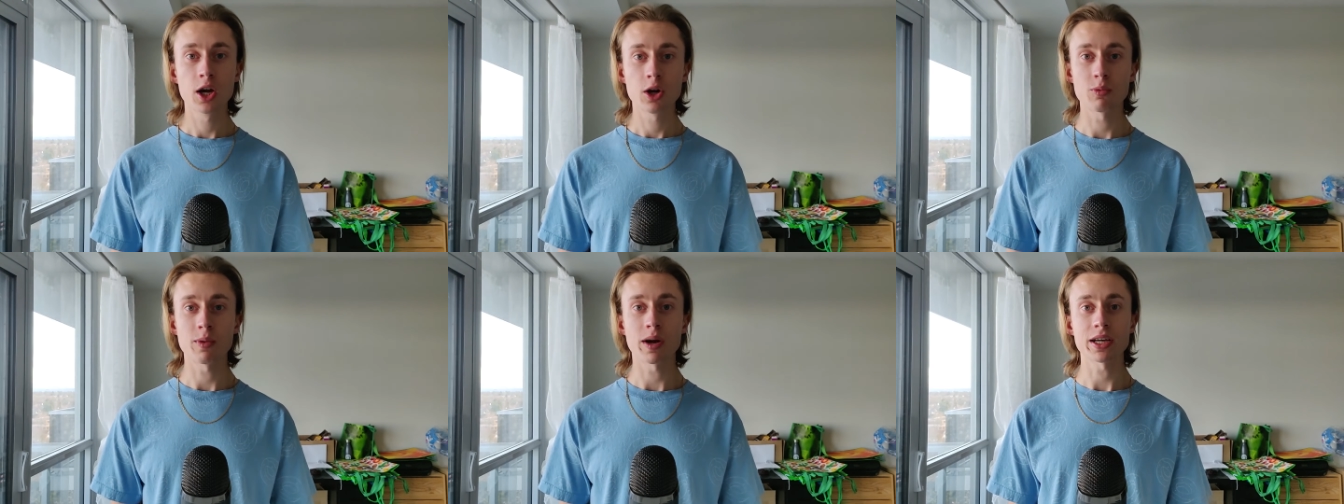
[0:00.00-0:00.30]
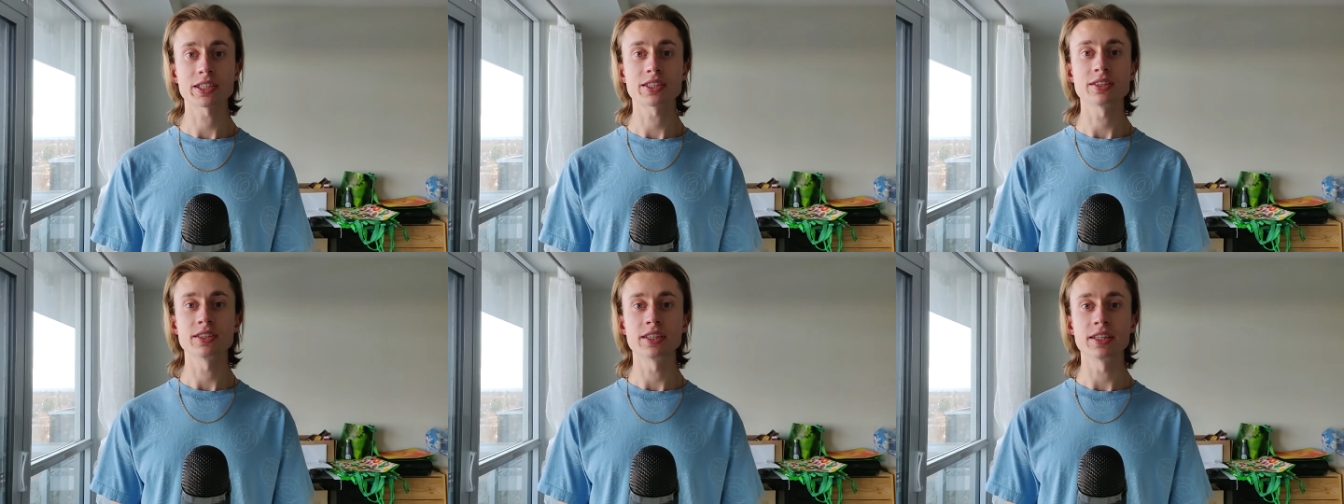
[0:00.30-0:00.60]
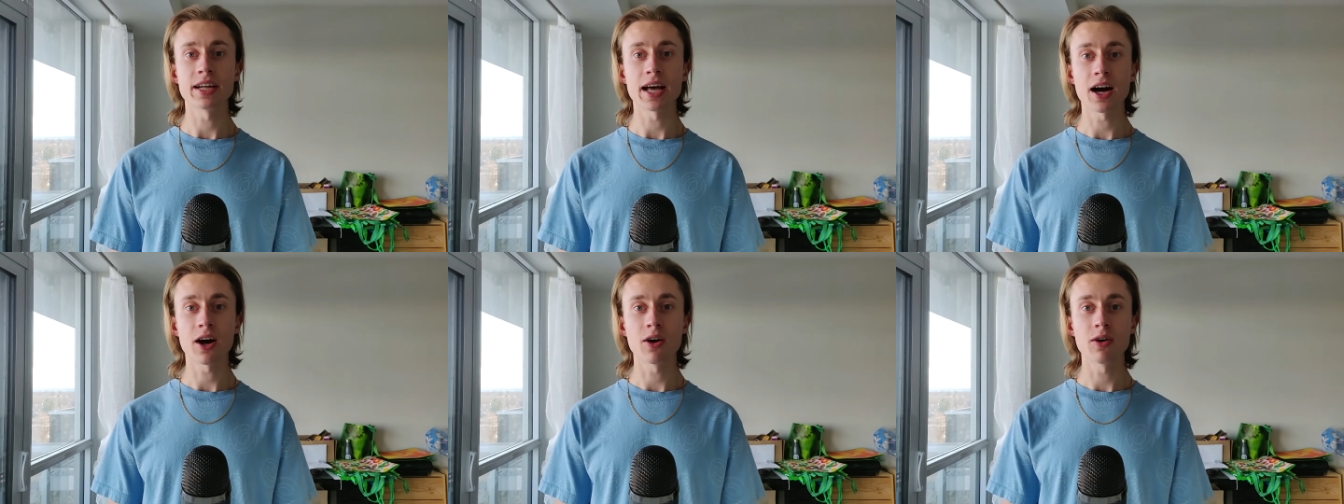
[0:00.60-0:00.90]
wrestled
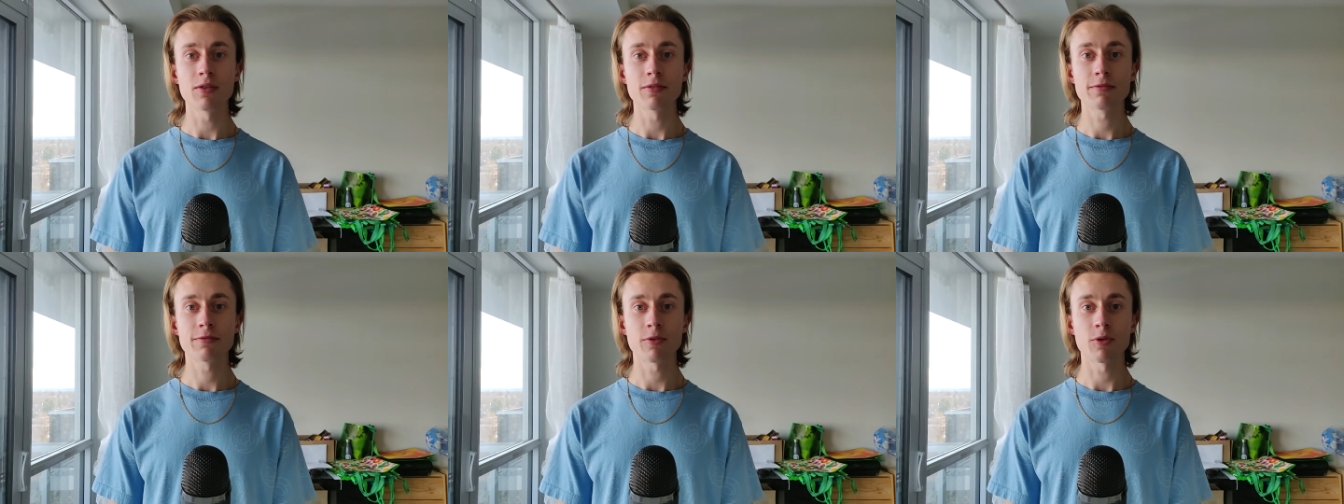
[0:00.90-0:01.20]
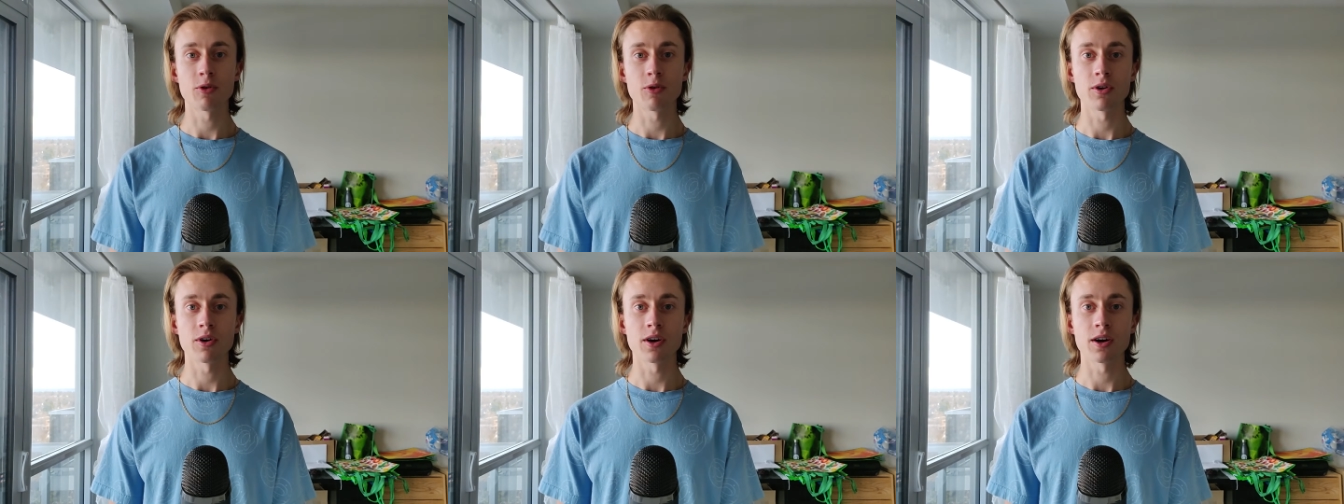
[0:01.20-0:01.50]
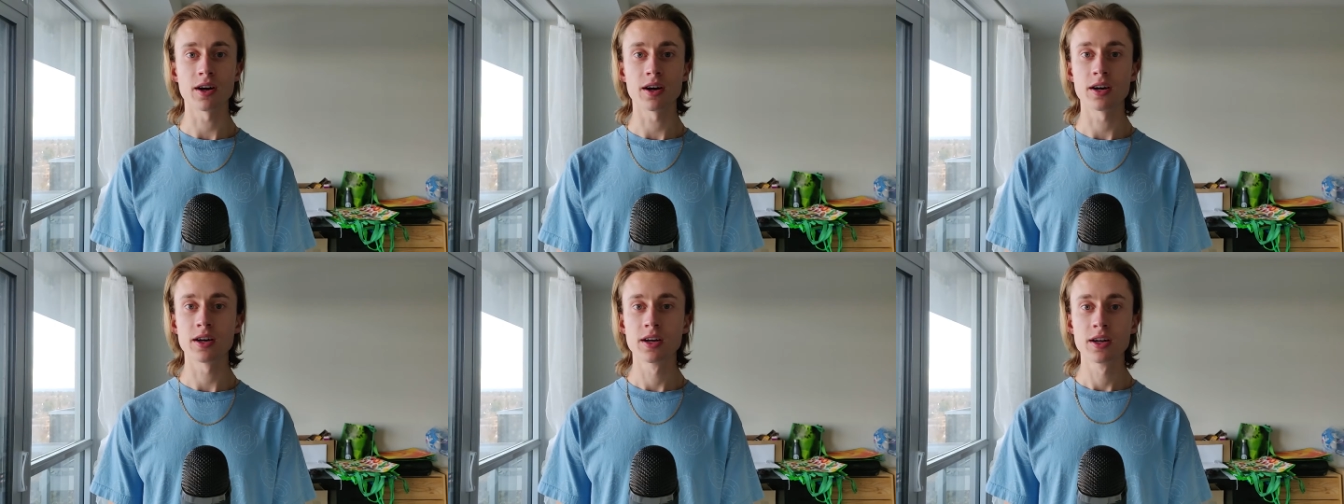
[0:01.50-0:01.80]
it out
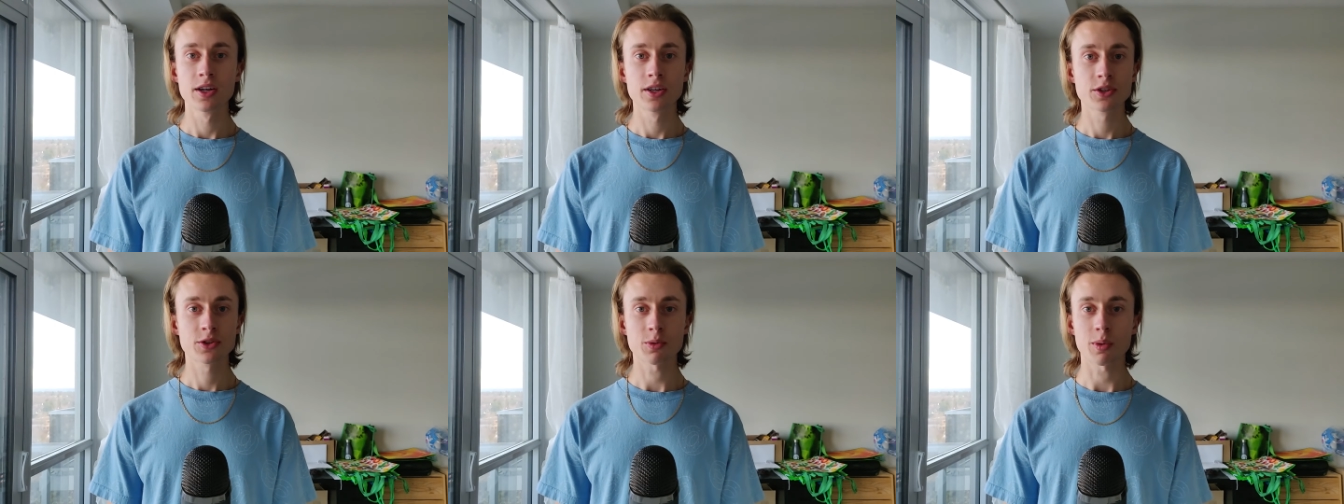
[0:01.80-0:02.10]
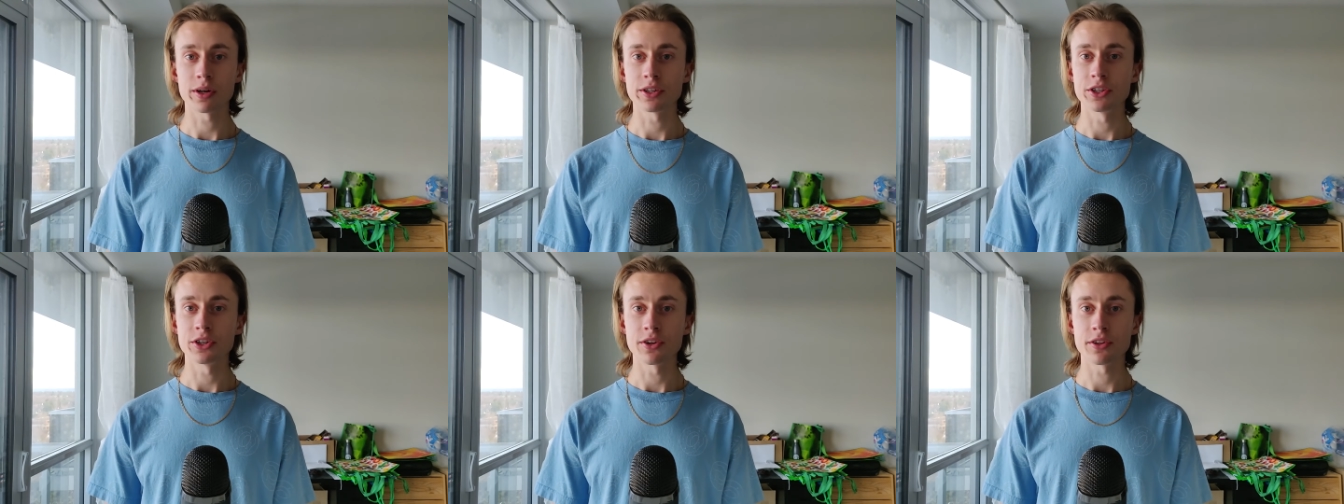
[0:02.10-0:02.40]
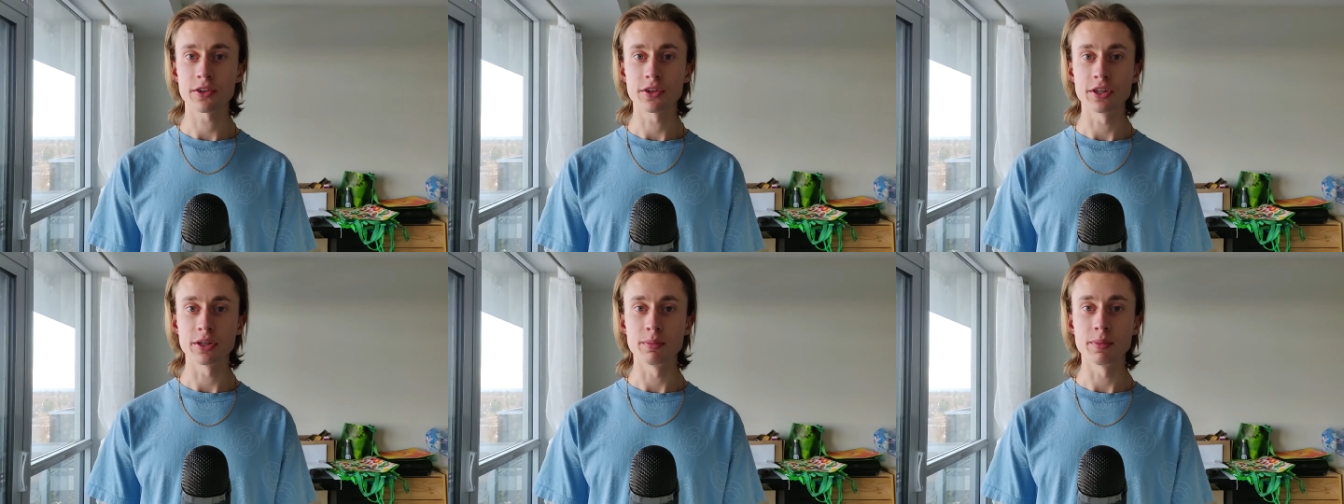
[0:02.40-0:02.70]
for 20 or
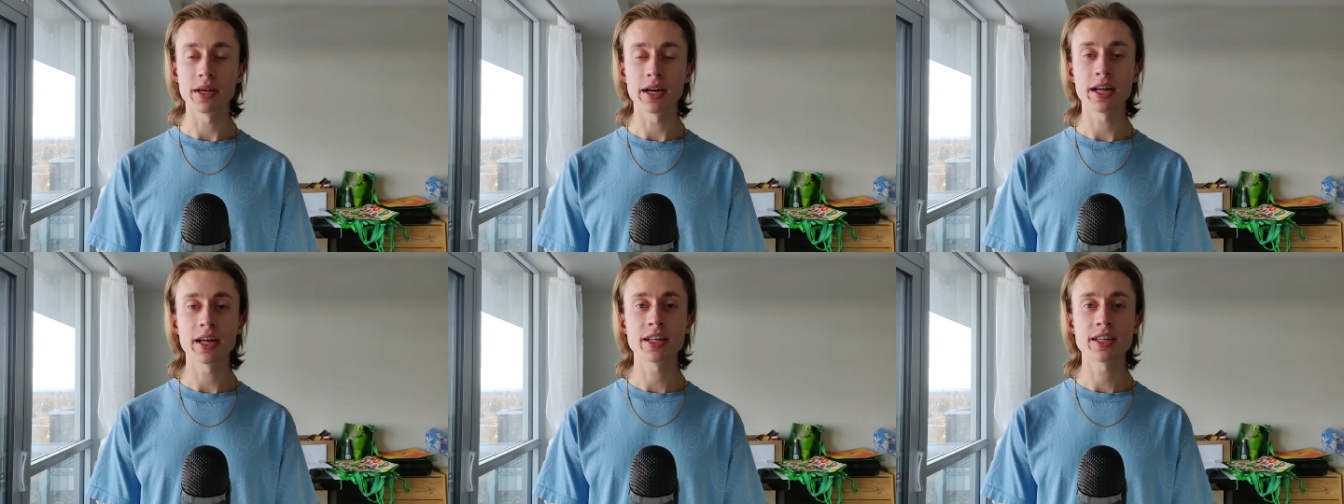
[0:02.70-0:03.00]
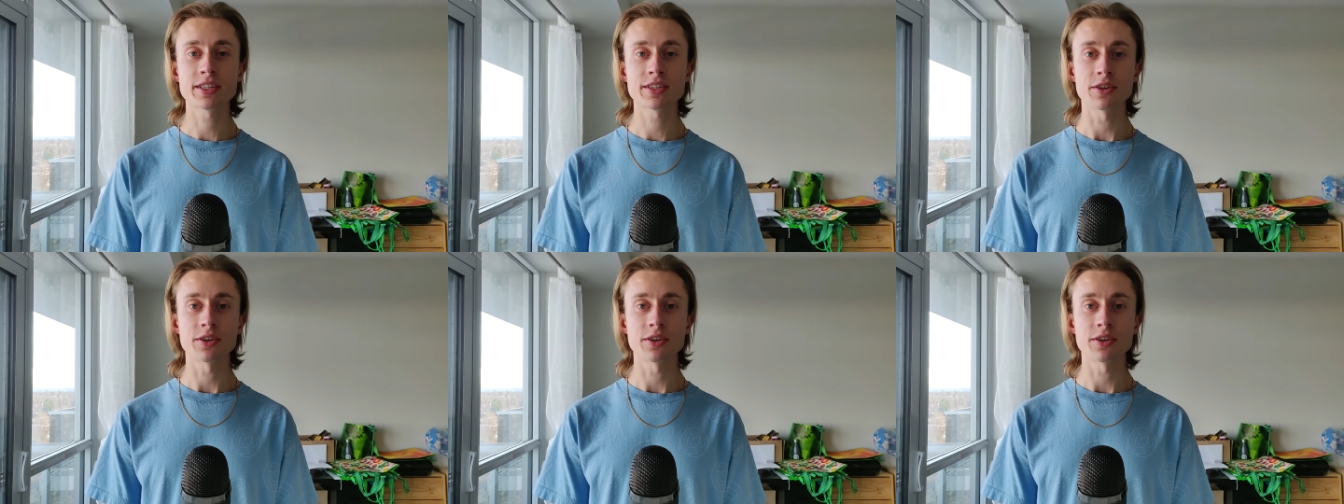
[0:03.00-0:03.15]
30 minutes.